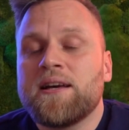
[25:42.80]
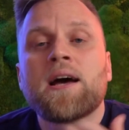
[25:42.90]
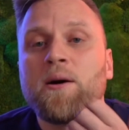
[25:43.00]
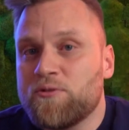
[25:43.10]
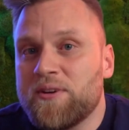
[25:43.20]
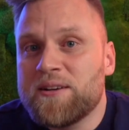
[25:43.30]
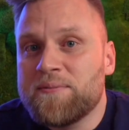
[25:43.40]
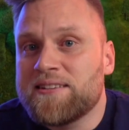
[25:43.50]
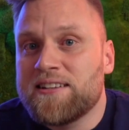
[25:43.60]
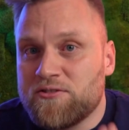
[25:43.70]
and I would
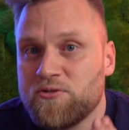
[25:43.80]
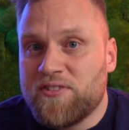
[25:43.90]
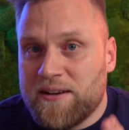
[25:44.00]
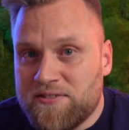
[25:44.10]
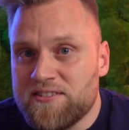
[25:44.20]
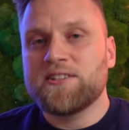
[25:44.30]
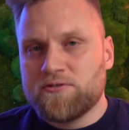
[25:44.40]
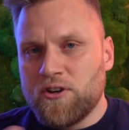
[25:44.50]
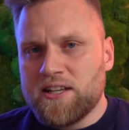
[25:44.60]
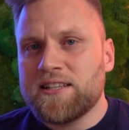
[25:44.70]
recommend that you definitely
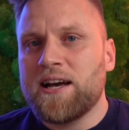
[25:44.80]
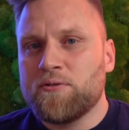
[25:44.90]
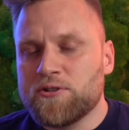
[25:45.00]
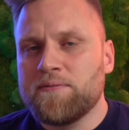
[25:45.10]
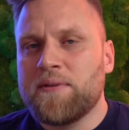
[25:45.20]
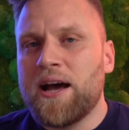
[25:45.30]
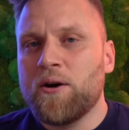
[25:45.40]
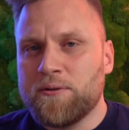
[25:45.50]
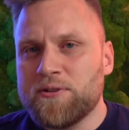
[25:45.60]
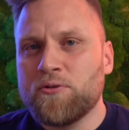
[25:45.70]
try it out.
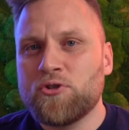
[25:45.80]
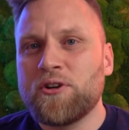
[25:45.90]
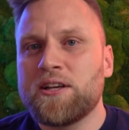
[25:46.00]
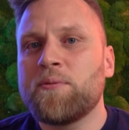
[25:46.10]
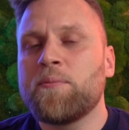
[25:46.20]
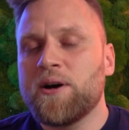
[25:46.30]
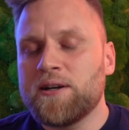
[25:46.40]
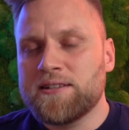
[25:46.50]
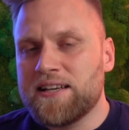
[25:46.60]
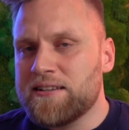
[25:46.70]
However, you should keep in
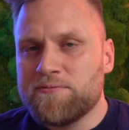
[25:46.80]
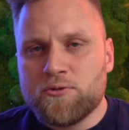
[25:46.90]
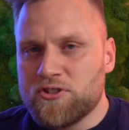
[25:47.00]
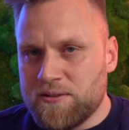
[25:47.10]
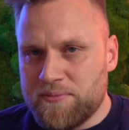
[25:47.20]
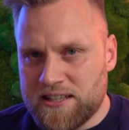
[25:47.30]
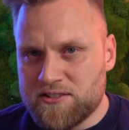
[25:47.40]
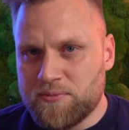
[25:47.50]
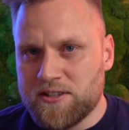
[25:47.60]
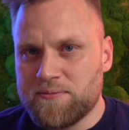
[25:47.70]
mind that if your
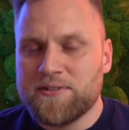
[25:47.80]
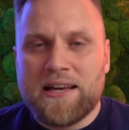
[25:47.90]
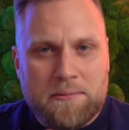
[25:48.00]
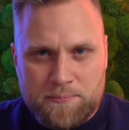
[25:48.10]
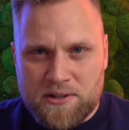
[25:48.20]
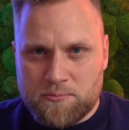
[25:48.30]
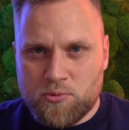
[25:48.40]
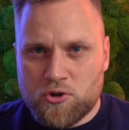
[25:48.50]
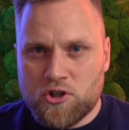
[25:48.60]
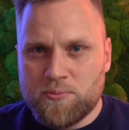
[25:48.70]
GmbH becomes a bit
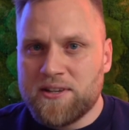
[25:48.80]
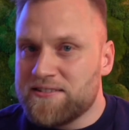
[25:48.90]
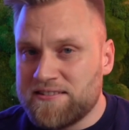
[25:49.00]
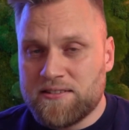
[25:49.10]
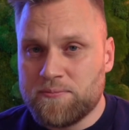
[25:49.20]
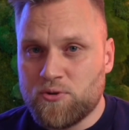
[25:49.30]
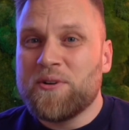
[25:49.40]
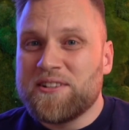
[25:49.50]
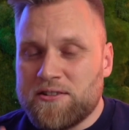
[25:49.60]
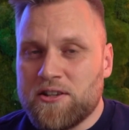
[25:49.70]
more complex at some
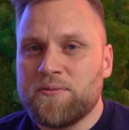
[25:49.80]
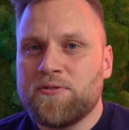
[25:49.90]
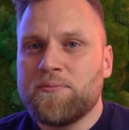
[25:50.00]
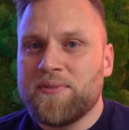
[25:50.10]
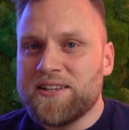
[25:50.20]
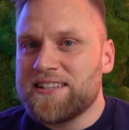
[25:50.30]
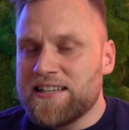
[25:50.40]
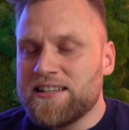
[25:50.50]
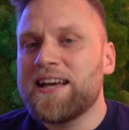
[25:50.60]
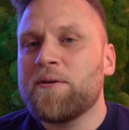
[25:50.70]
point in terms of billing
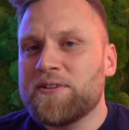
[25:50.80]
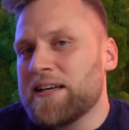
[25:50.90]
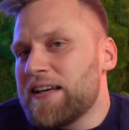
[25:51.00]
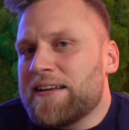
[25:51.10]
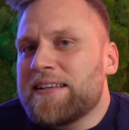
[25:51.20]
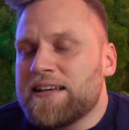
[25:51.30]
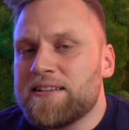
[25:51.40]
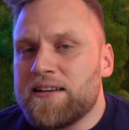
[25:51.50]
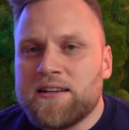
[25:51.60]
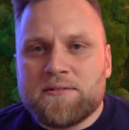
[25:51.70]
and accounting,
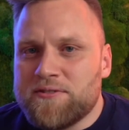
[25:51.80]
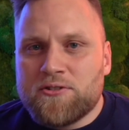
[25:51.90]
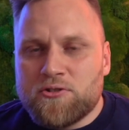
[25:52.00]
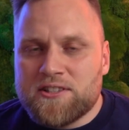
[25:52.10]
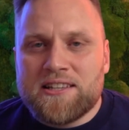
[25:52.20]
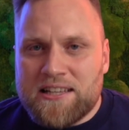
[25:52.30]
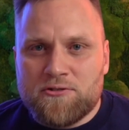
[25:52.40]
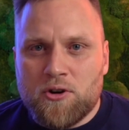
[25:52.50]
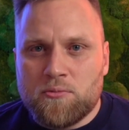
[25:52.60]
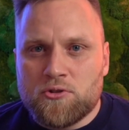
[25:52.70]
then eventually
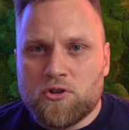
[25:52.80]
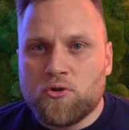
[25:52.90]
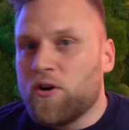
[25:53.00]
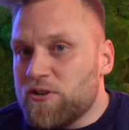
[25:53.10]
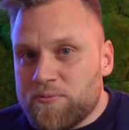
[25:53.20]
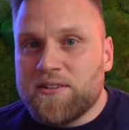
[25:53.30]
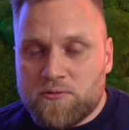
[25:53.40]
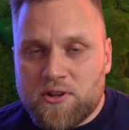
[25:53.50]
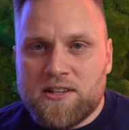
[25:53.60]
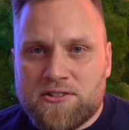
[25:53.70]
Lexware will no longer be the
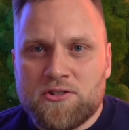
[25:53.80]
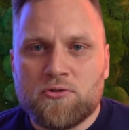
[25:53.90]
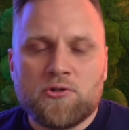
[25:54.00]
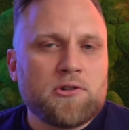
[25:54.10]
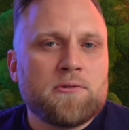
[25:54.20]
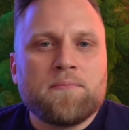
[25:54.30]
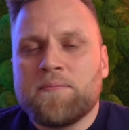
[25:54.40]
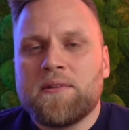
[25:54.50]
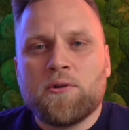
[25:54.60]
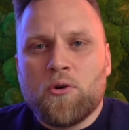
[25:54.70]
right solution.
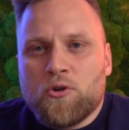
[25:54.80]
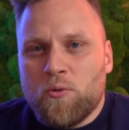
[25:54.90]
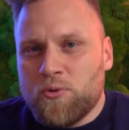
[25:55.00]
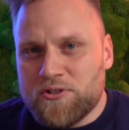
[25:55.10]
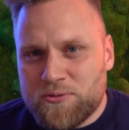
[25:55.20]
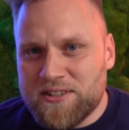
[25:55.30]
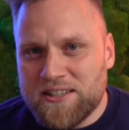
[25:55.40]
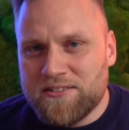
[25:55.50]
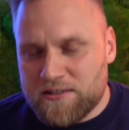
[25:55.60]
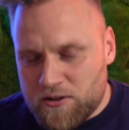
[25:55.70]
You don't want to be
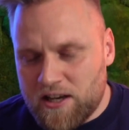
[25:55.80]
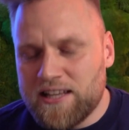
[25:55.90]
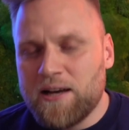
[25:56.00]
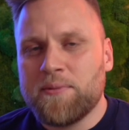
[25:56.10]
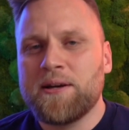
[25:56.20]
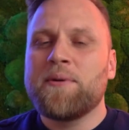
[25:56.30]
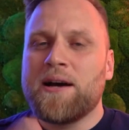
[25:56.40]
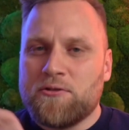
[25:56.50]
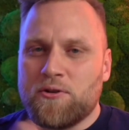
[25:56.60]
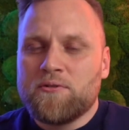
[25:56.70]
either, so I can't blame
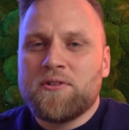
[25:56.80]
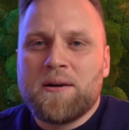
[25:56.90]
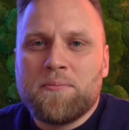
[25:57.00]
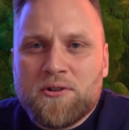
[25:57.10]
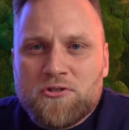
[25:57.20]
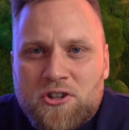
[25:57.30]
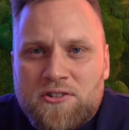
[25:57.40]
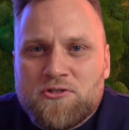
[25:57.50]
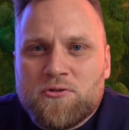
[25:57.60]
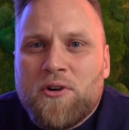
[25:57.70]
Lexware for that, but
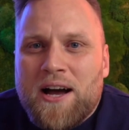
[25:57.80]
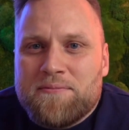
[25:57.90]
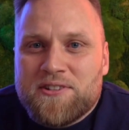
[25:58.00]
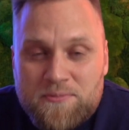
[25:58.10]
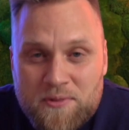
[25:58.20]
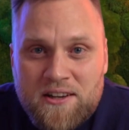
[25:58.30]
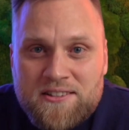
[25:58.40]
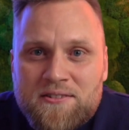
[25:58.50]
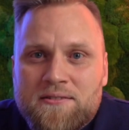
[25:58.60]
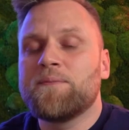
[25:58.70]
just so you have it in
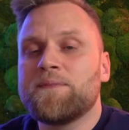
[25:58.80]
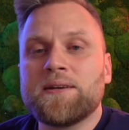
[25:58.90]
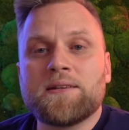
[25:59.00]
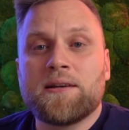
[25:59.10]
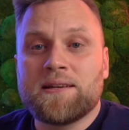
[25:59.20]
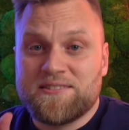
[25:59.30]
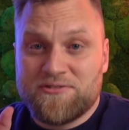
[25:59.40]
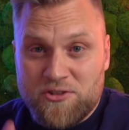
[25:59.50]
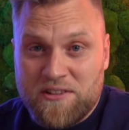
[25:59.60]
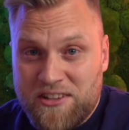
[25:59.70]
mind. As I said, if
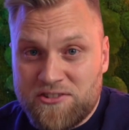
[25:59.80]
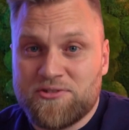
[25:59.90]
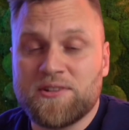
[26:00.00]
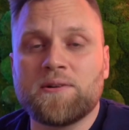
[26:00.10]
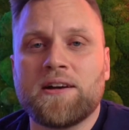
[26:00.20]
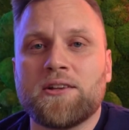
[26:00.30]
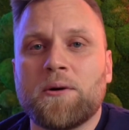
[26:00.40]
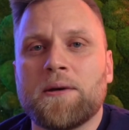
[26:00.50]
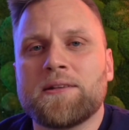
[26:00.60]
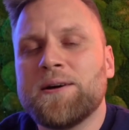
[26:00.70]
you have simple accounting
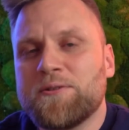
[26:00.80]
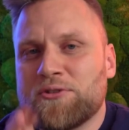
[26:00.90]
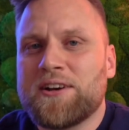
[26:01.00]
needs, you